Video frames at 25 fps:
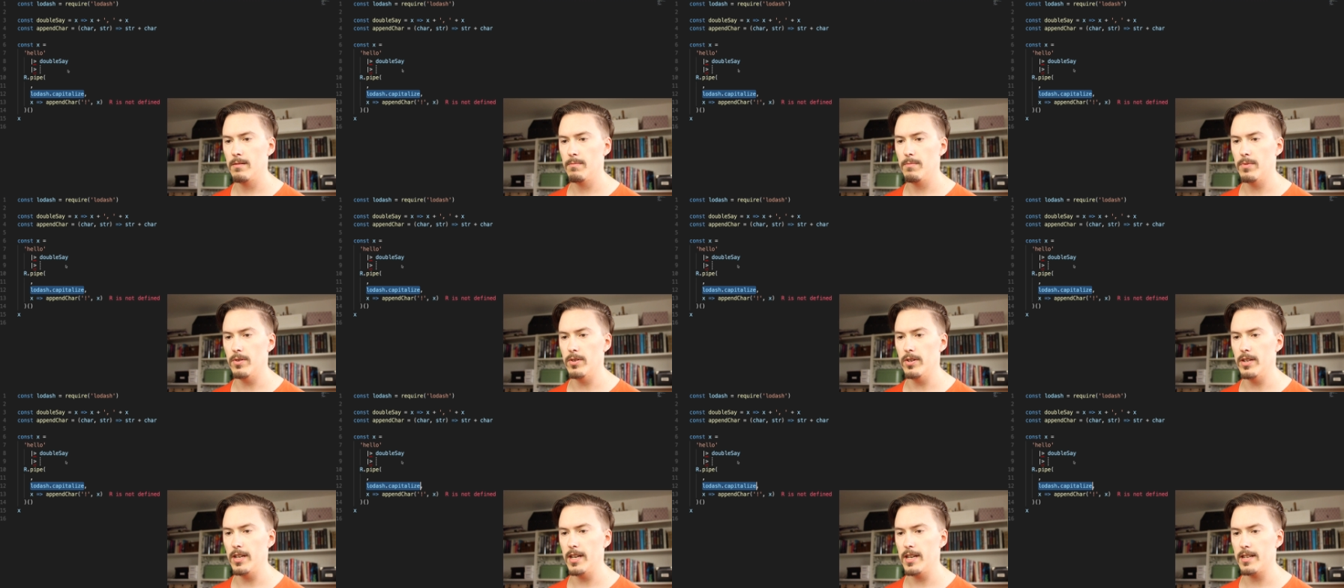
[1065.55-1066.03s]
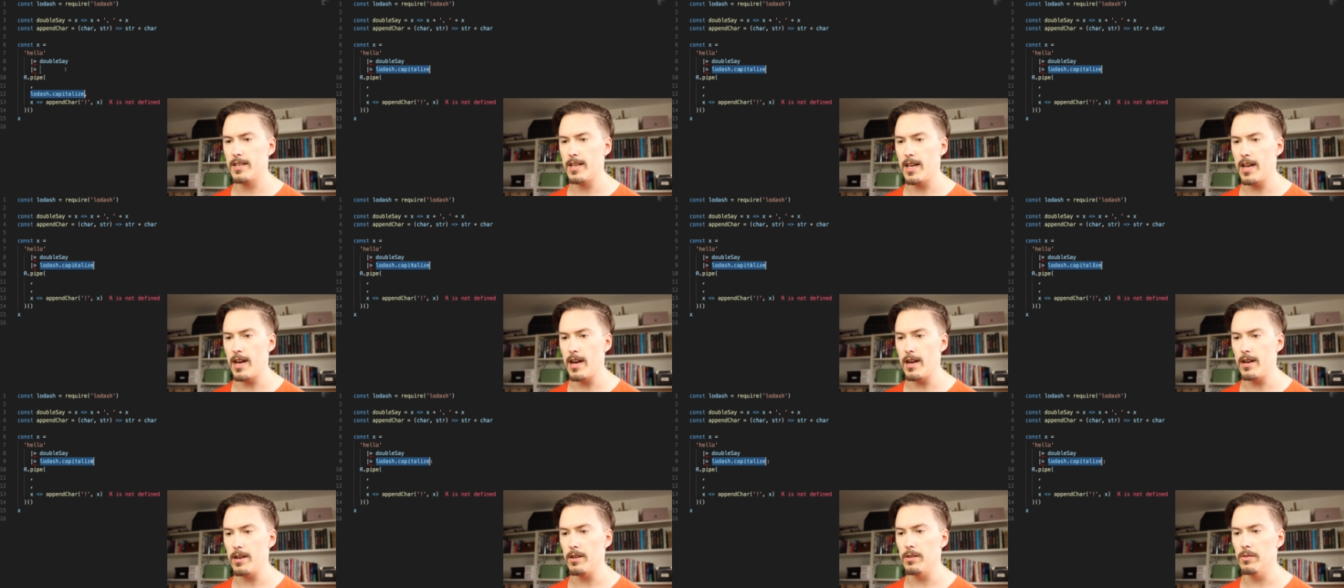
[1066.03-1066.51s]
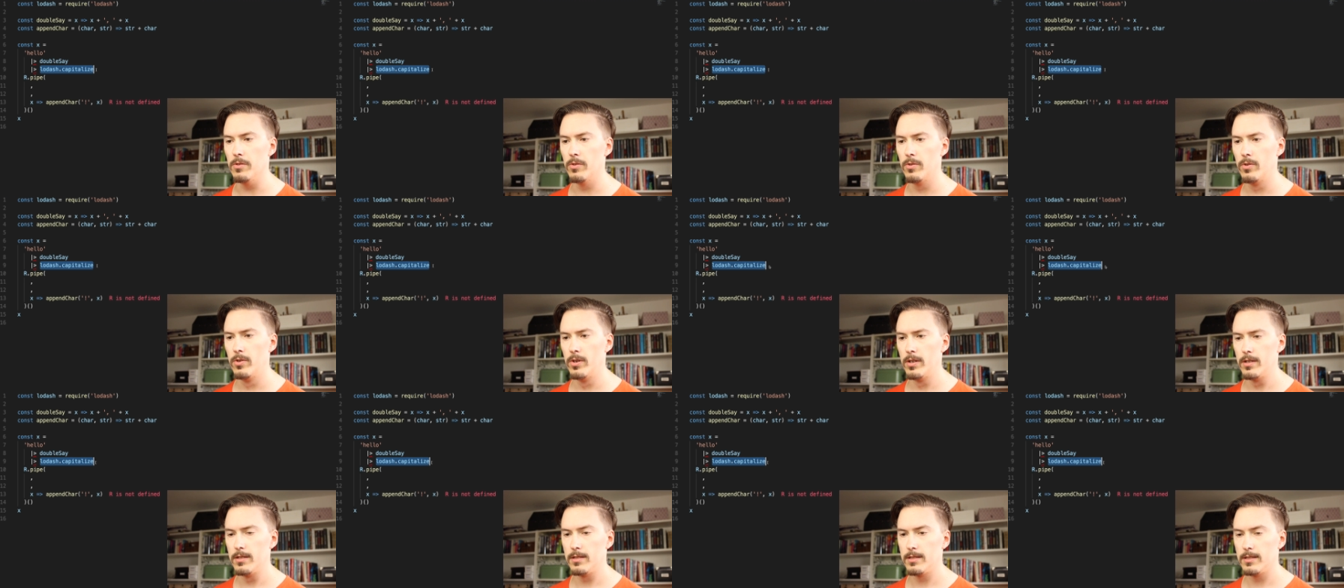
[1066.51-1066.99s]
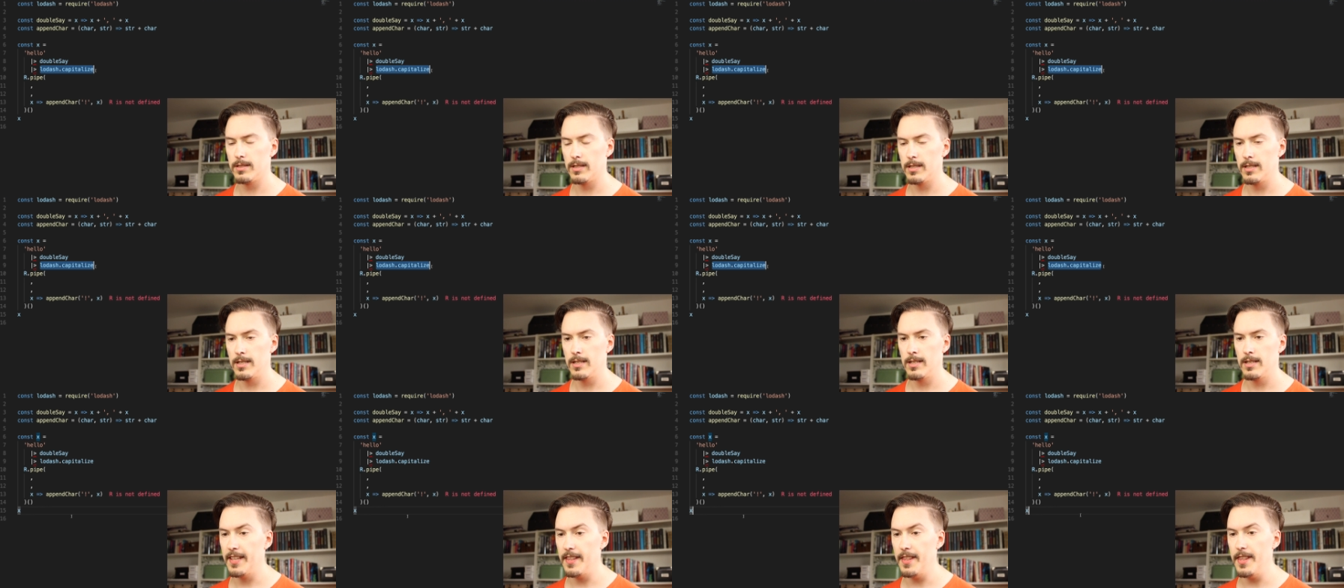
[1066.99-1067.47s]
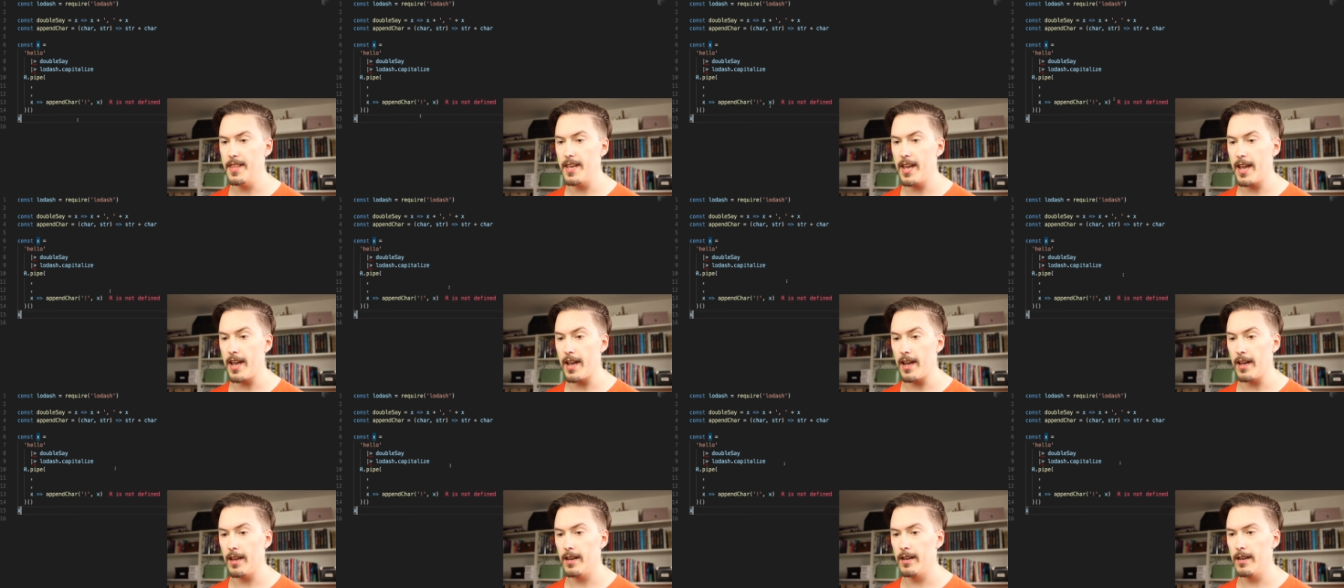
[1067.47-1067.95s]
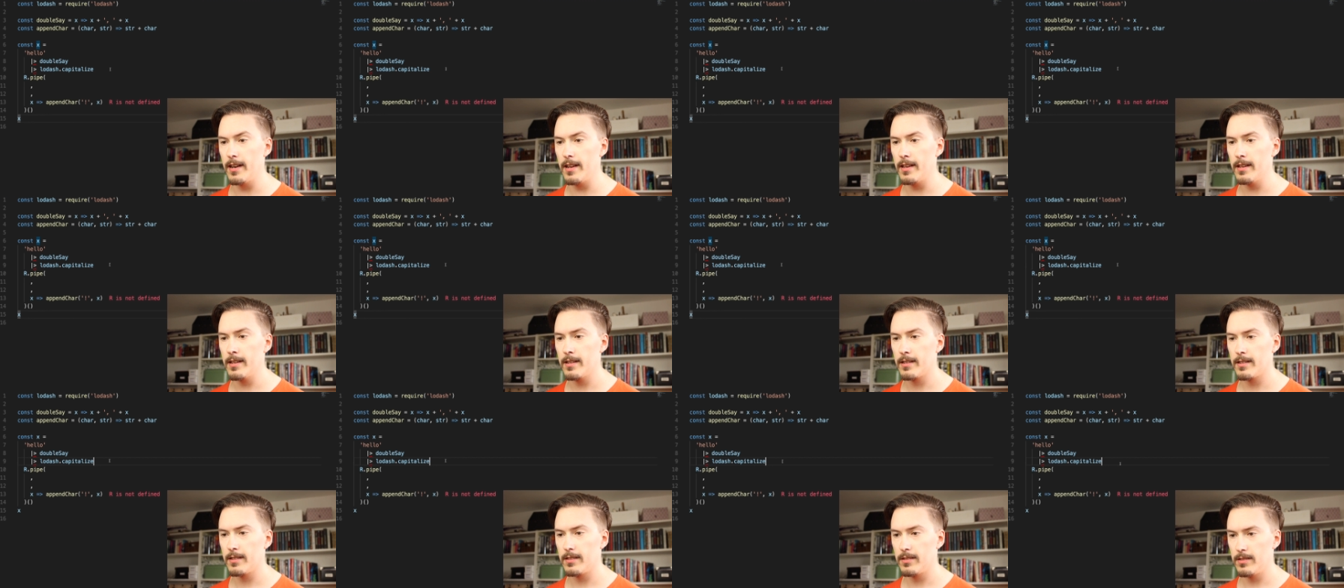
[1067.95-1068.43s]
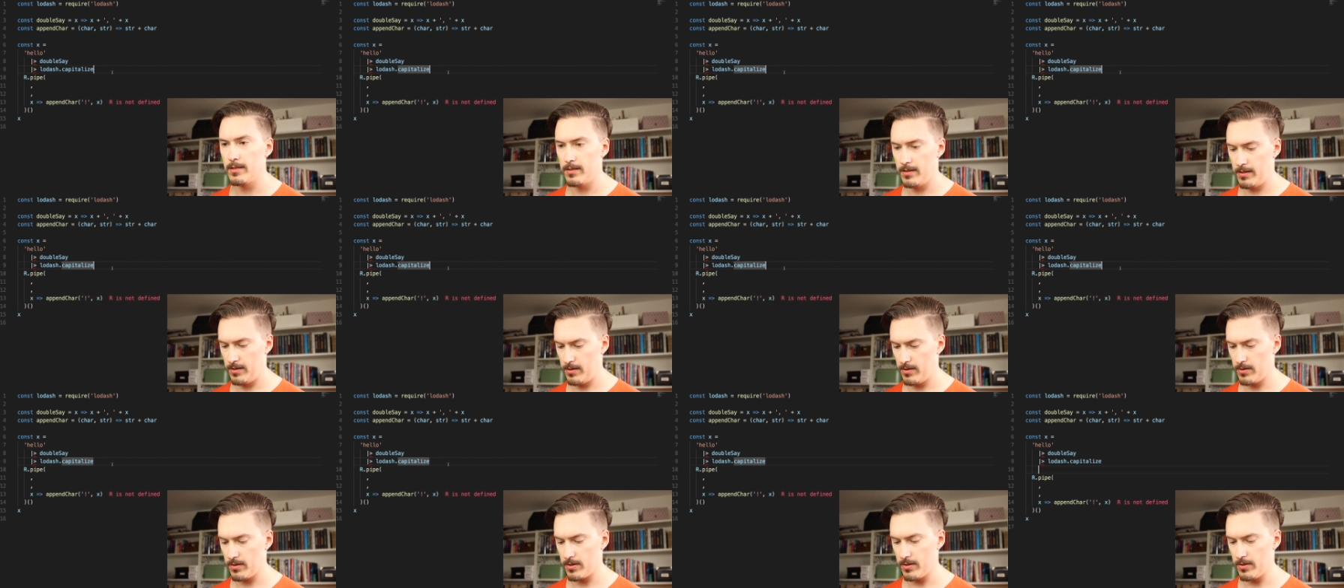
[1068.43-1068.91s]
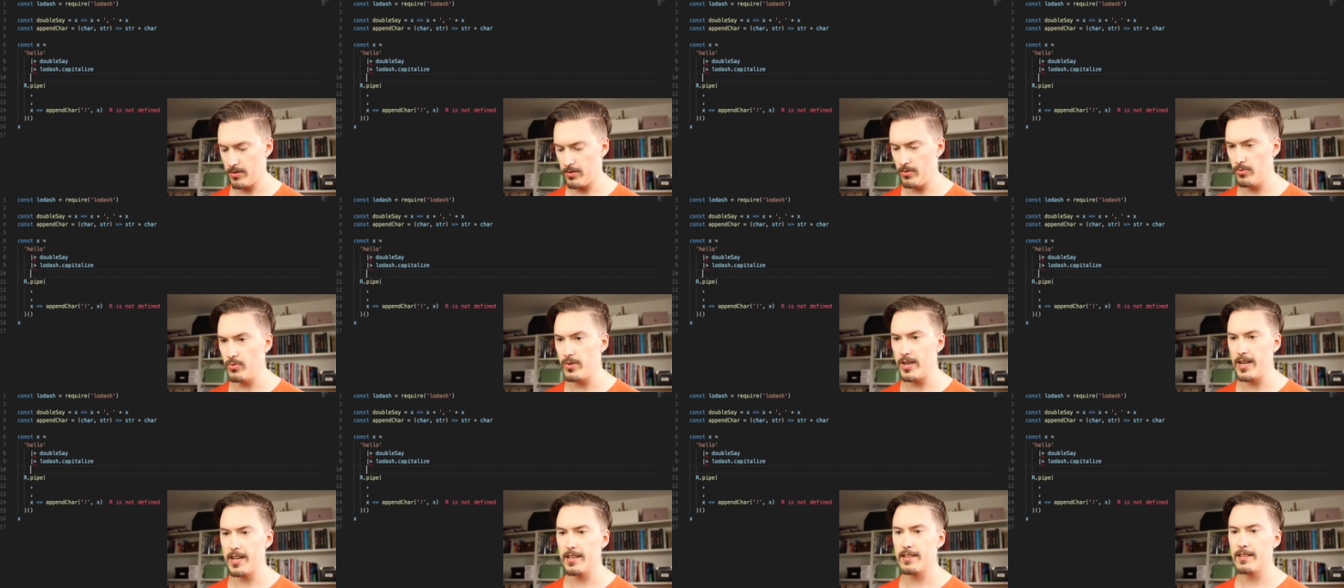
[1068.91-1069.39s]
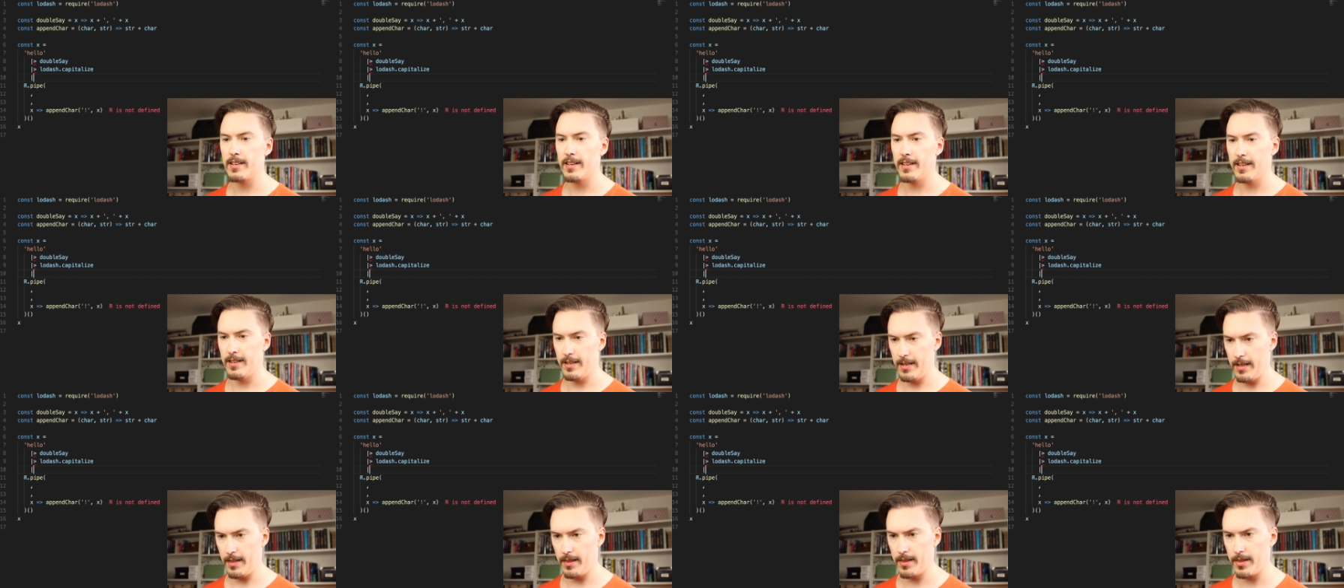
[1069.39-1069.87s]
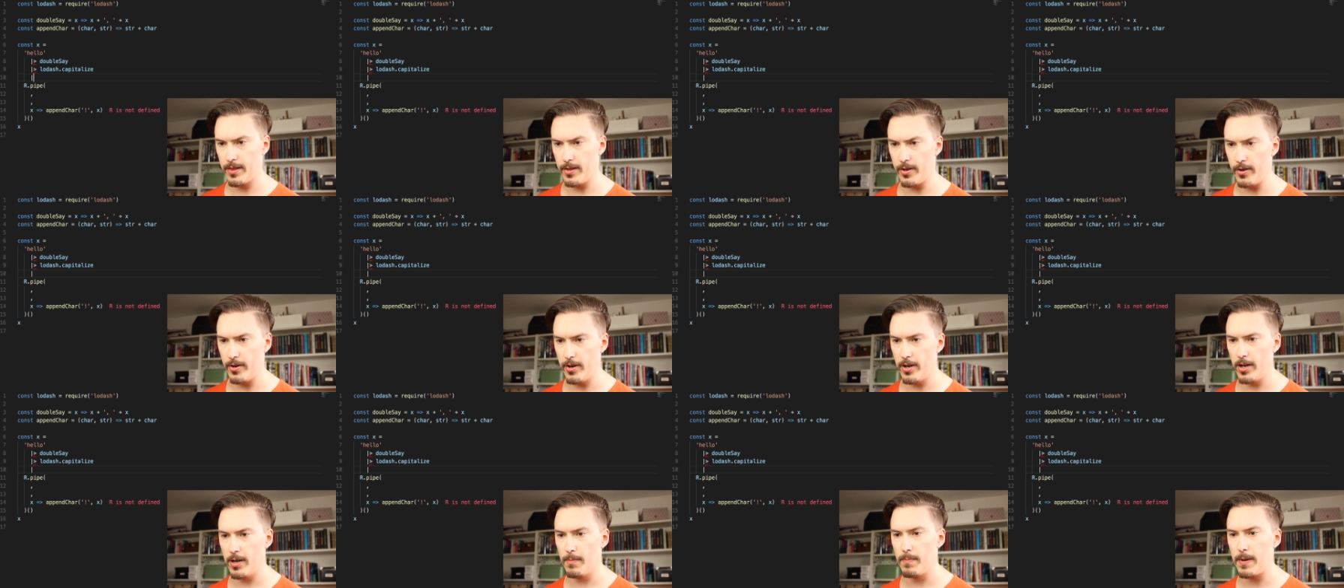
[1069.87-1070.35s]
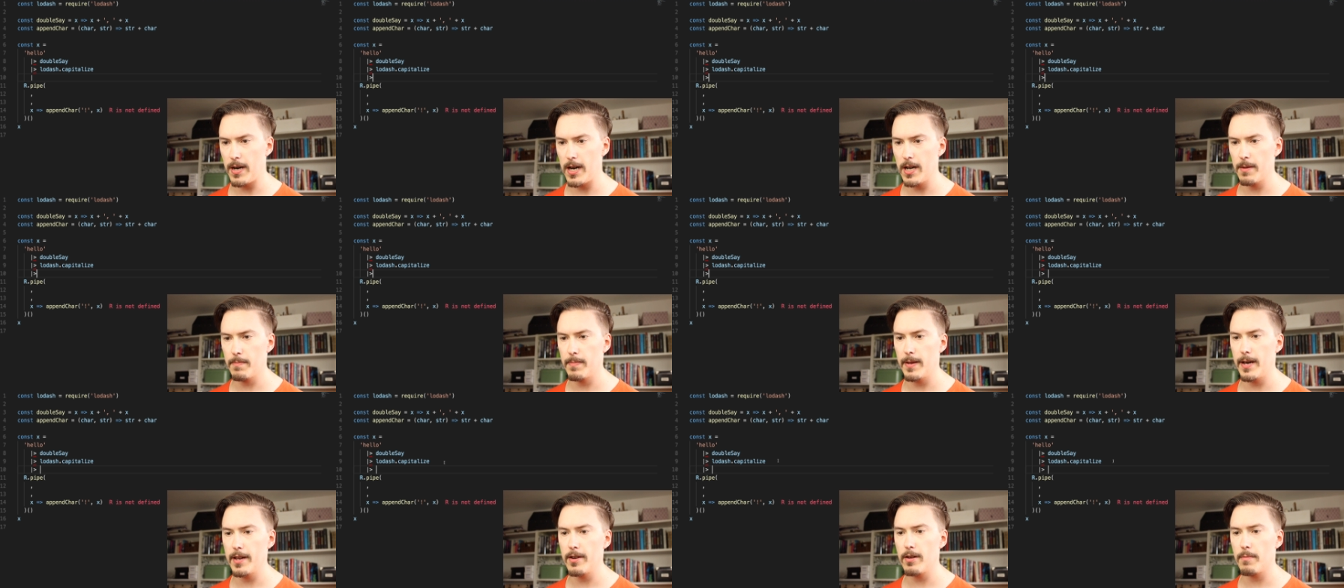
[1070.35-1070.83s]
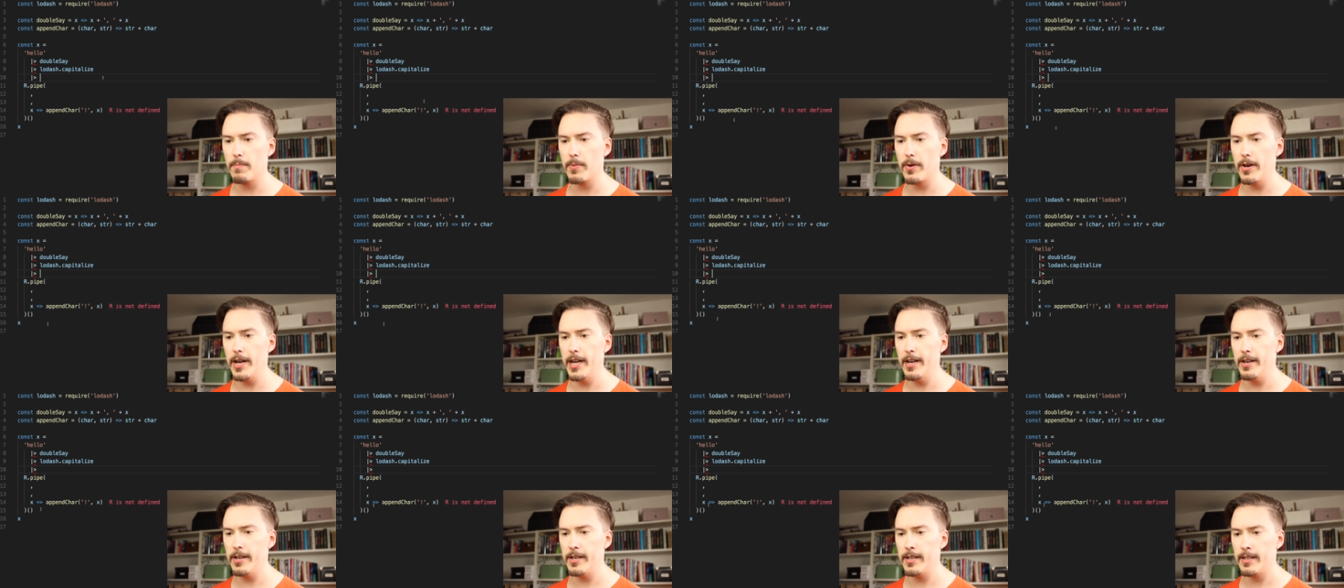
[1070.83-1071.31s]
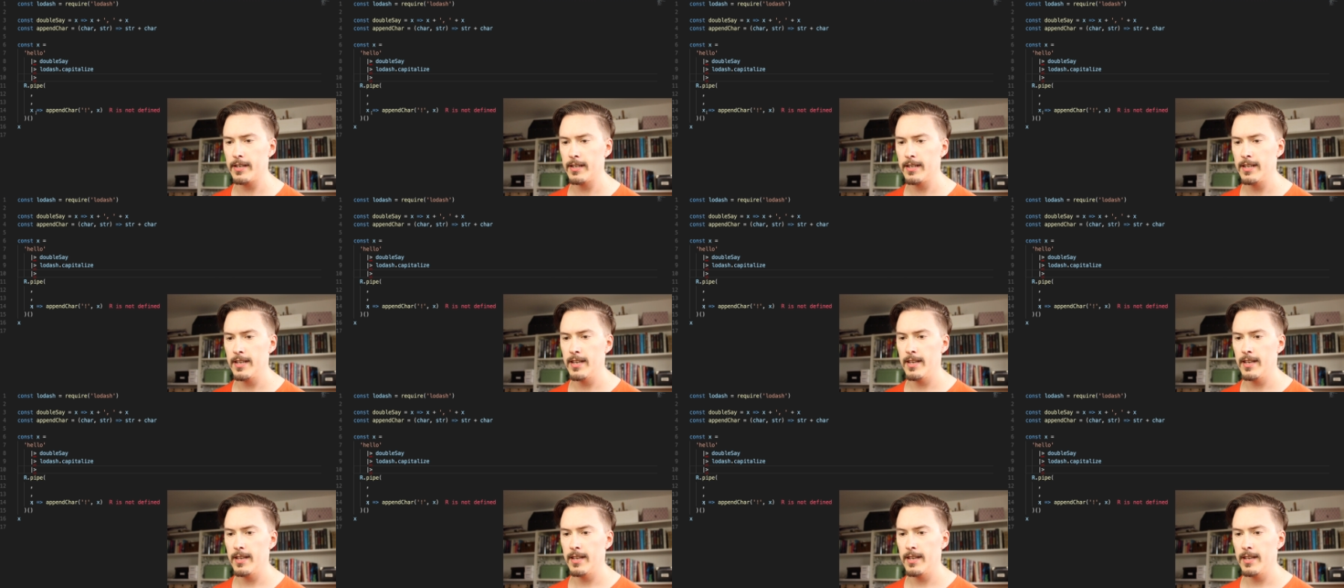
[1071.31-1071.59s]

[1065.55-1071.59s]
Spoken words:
put it here, then going to write third pipeline operator,